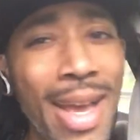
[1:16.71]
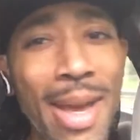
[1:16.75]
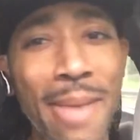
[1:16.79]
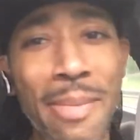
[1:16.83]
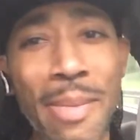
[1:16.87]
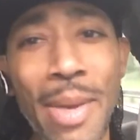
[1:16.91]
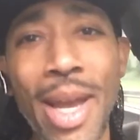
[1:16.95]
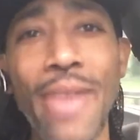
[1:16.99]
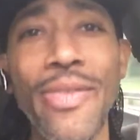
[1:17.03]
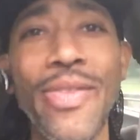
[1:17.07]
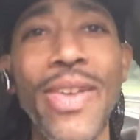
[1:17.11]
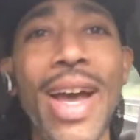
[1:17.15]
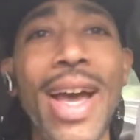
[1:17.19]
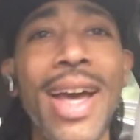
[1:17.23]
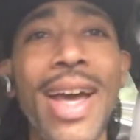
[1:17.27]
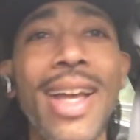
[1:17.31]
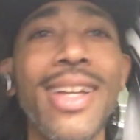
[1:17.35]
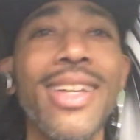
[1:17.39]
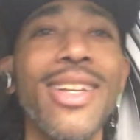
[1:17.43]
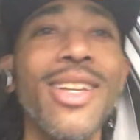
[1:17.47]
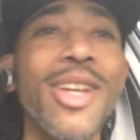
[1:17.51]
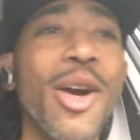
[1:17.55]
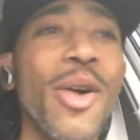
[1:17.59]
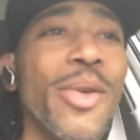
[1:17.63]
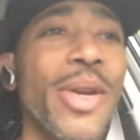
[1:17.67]
Man, if I
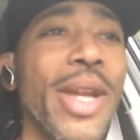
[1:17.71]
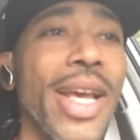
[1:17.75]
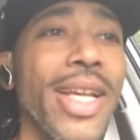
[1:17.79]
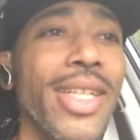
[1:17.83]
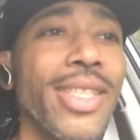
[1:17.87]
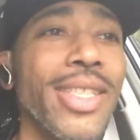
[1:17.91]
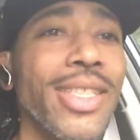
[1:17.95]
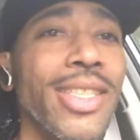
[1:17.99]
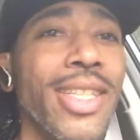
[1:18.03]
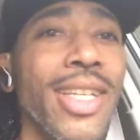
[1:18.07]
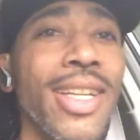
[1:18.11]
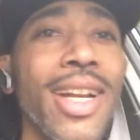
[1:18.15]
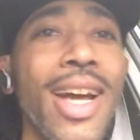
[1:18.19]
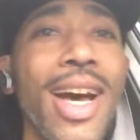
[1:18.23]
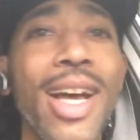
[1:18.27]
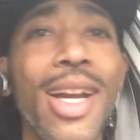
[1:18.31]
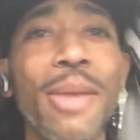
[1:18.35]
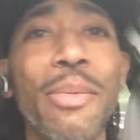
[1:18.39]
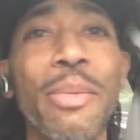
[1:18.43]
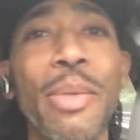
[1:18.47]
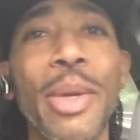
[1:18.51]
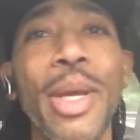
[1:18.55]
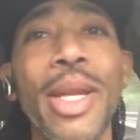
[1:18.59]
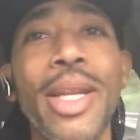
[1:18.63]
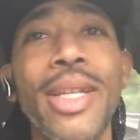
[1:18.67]
had known that shit, I'd
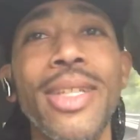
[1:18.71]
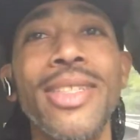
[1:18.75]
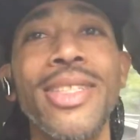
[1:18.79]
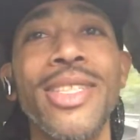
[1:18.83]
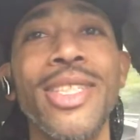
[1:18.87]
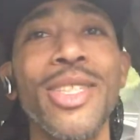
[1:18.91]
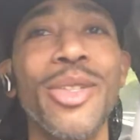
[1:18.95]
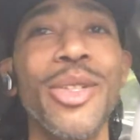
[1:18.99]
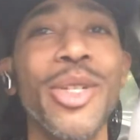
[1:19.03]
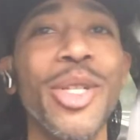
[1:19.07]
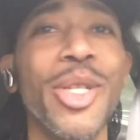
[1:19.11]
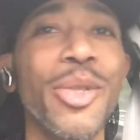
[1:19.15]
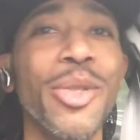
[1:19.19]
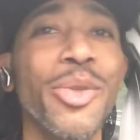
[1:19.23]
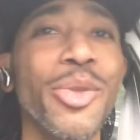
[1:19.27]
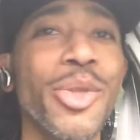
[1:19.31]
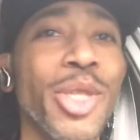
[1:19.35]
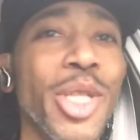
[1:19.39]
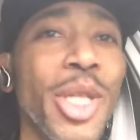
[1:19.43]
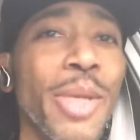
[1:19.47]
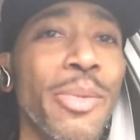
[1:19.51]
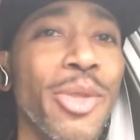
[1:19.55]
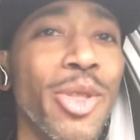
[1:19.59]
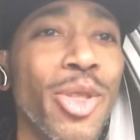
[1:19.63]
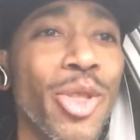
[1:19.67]
have been serial
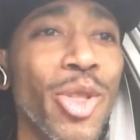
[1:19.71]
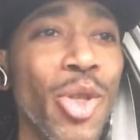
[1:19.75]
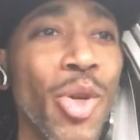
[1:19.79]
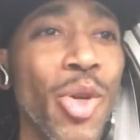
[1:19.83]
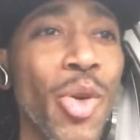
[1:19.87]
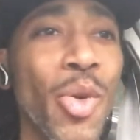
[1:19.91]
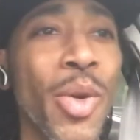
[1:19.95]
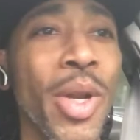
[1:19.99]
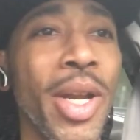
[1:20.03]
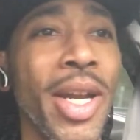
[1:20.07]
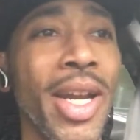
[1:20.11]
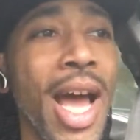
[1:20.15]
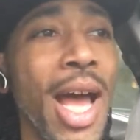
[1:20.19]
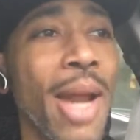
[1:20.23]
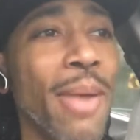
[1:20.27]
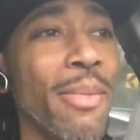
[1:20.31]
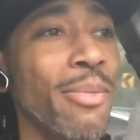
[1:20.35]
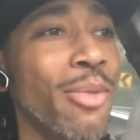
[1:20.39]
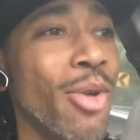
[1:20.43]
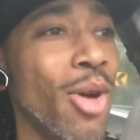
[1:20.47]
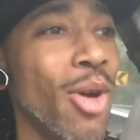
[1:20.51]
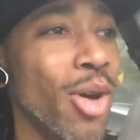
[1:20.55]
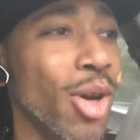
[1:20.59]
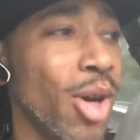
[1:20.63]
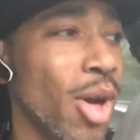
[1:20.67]
cheaptitude and
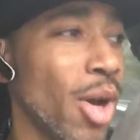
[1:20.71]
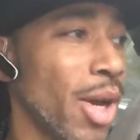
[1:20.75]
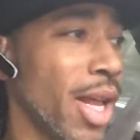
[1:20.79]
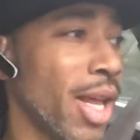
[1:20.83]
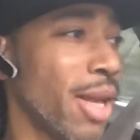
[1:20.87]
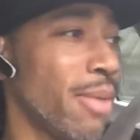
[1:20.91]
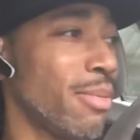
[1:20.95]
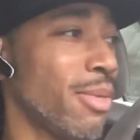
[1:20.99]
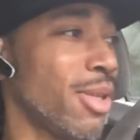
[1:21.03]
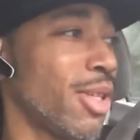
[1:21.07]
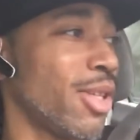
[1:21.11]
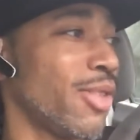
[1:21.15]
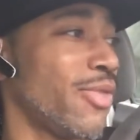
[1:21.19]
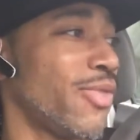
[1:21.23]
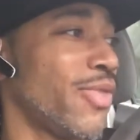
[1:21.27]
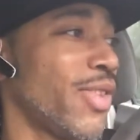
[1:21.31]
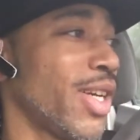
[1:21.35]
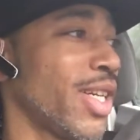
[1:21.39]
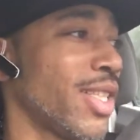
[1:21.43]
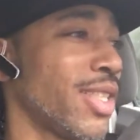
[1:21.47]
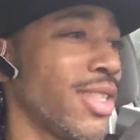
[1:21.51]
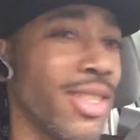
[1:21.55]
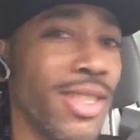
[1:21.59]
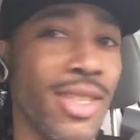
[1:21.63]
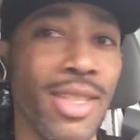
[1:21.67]
not bought all that
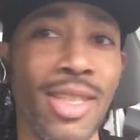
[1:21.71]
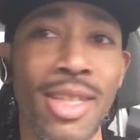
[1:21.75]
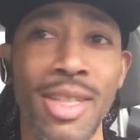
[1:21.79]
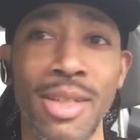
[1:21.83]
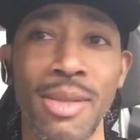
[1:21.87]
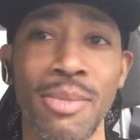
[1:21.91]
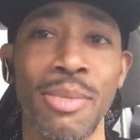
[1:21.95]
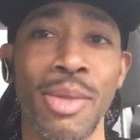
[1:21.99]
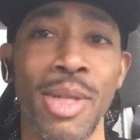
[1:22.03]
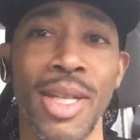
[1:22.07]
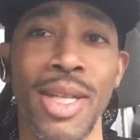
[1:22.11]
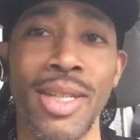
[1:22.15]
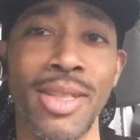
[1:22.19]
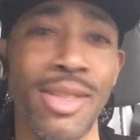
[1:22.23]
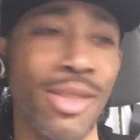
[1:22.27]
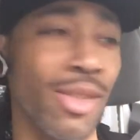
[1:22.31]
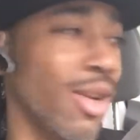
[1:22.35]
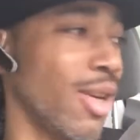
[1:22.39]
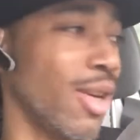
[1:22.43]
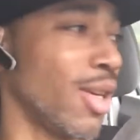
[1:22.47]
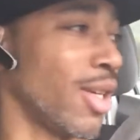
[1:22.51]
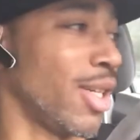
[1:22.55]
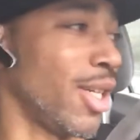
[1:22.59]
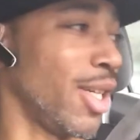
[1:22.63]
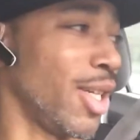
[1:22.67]
motherfucking shit. But it's
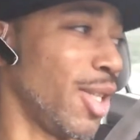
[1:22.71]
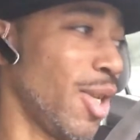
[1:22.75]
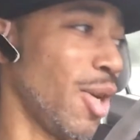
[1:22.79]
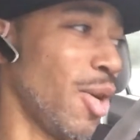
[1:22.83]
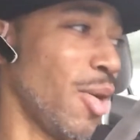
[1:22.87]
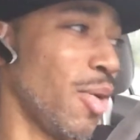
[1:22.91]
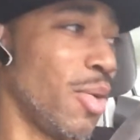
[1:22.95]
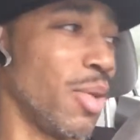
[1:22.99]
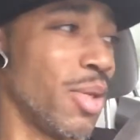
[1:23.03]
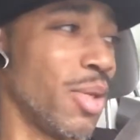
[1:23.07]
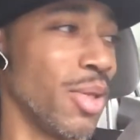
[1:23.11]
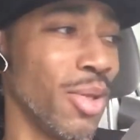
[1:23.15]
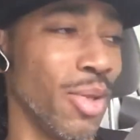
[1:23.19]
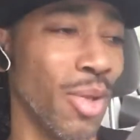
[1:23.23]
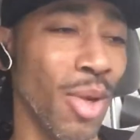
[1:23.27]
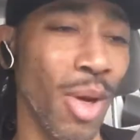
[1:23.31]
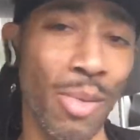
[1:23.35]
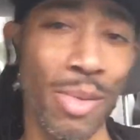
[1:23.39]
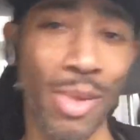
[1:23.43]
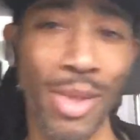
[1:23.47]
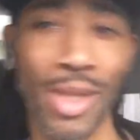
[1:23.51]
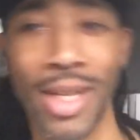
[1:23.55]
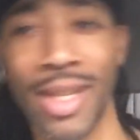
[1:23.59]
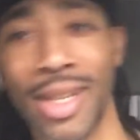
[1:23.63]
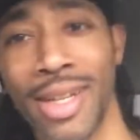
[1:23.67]
all good though. You know
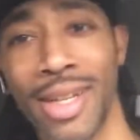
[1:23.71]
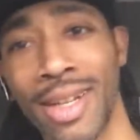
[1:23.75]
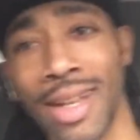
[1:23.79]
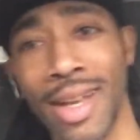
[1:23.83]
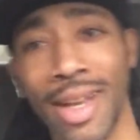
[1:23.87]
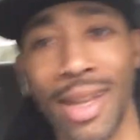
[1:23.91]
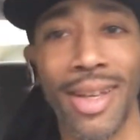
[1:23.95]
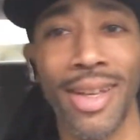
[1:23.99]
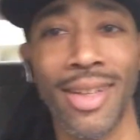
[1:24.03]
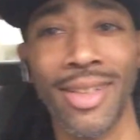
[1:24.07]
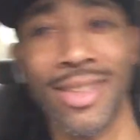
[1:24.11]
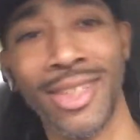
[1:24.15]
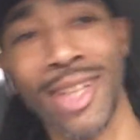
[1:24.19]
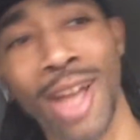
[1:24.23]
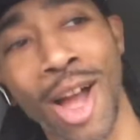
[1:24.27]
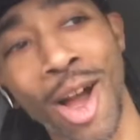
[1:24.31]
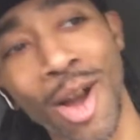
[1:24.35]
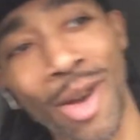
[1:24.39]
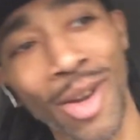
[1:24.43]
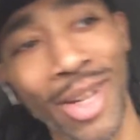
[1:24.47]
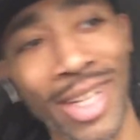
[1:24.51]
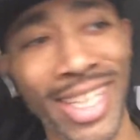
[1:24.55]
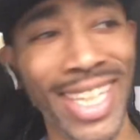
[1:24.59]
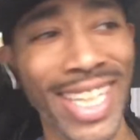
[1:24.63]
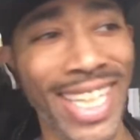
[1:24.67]
what I'm saying? Like, it's
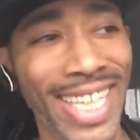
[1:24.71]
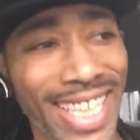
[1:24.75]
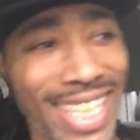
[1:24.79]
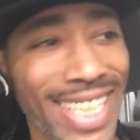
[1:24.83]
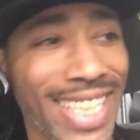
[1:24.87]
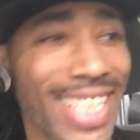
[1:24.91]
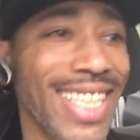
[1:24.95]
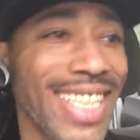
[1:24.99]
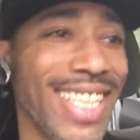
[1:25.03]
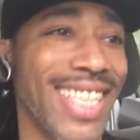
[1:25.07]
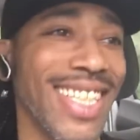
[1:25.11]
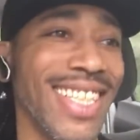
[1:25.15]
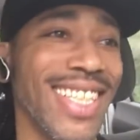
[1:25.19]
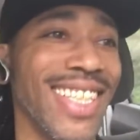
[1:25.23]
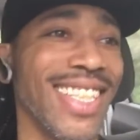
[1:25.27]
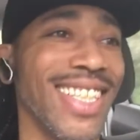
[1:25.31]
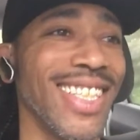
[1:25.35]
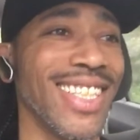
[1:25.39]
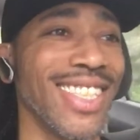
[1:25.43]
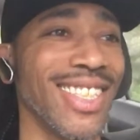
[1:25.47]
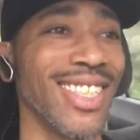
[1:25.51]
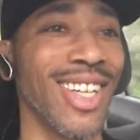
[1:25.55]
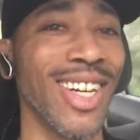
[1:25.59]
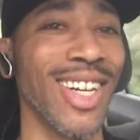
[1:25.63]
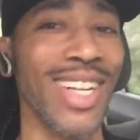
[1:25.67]
all good.
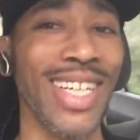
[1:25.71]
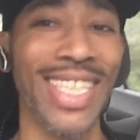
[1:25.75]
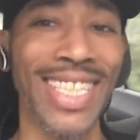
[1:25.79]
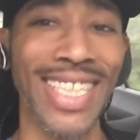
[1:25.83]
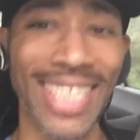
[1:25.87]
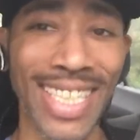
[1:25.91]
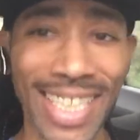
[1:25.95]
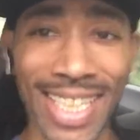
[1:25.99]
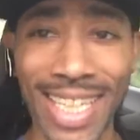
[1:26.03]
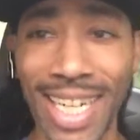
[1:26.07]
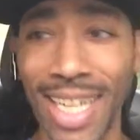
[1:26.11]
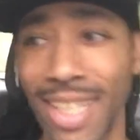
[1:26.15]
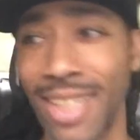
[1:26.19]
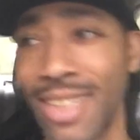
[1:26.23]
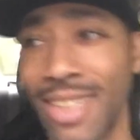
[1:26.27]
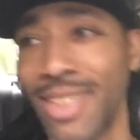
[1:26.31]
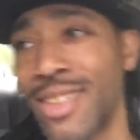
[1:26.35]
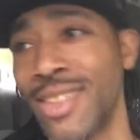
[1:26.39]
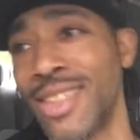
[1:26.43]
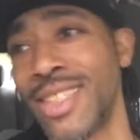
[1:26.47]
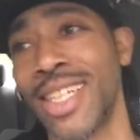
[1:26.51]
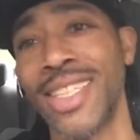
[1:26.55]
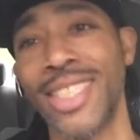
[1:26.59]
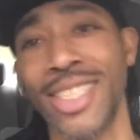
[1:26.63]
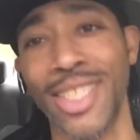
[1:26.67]
It's all good. I can
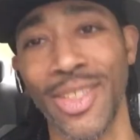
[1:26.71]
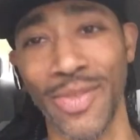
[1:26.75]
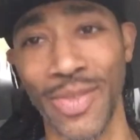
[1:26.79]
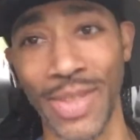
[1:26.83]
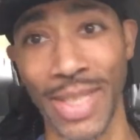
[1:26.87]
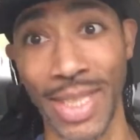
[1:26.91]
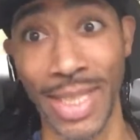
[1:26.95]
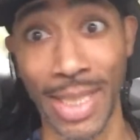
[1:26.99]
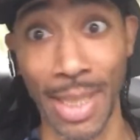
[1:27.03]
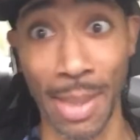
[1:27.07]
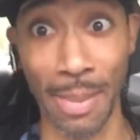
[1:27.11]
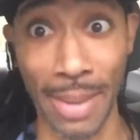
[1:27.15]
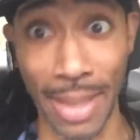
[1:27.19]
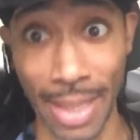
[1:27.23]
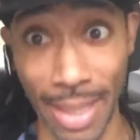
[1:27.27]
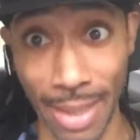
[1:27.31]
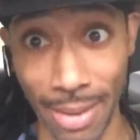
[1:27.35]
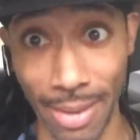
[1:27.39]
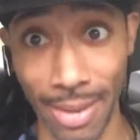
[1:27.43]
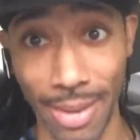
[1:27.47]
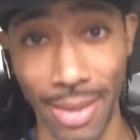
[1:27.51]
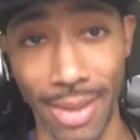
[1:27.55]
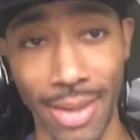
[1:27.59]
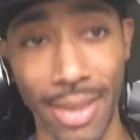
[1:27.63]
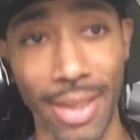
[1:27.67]
use that shit for something
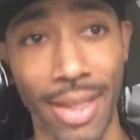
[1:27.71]
else.